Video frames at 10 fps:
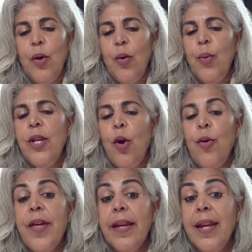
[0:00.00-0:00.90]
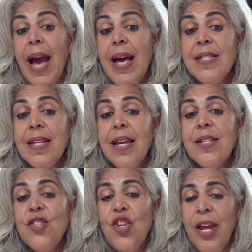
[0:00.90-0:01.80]
We know that gas
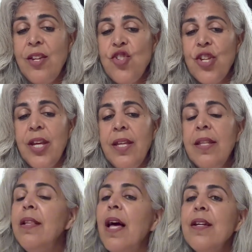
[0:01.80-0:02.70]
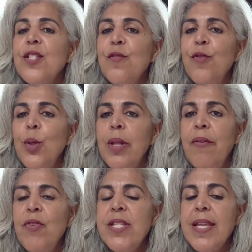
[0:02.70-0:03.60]
exchange in the lungs fuel
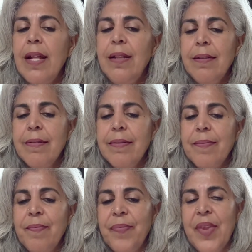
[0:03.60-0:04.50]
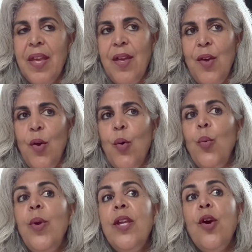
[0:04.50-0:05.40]
every cell.
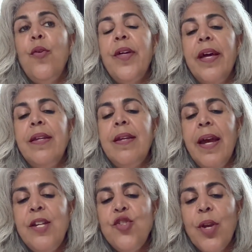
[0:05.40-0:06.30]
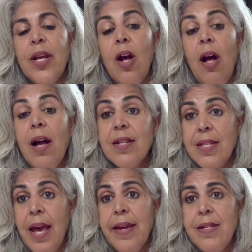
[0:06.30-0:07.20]
We know that nitric
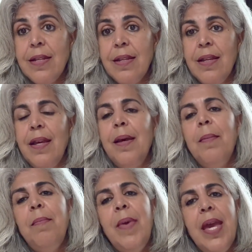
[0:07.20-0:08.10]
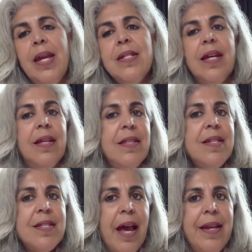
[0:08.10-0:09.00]
oxide made in the
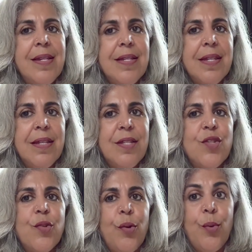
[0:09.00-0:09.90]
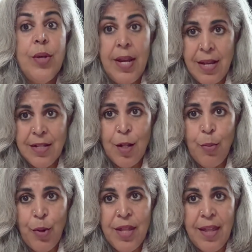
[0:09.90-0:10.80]
sinuses through nasal
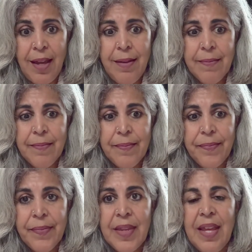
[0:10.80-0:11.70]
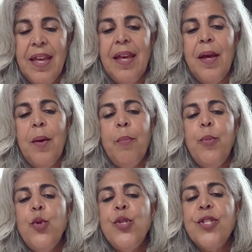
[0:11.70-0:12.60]
breathing
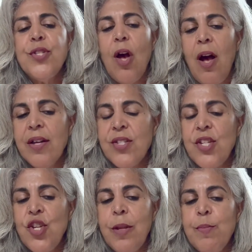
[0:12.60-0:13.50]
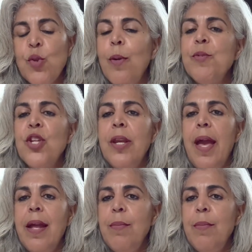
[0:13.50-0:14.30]
boosts oxygen absorption and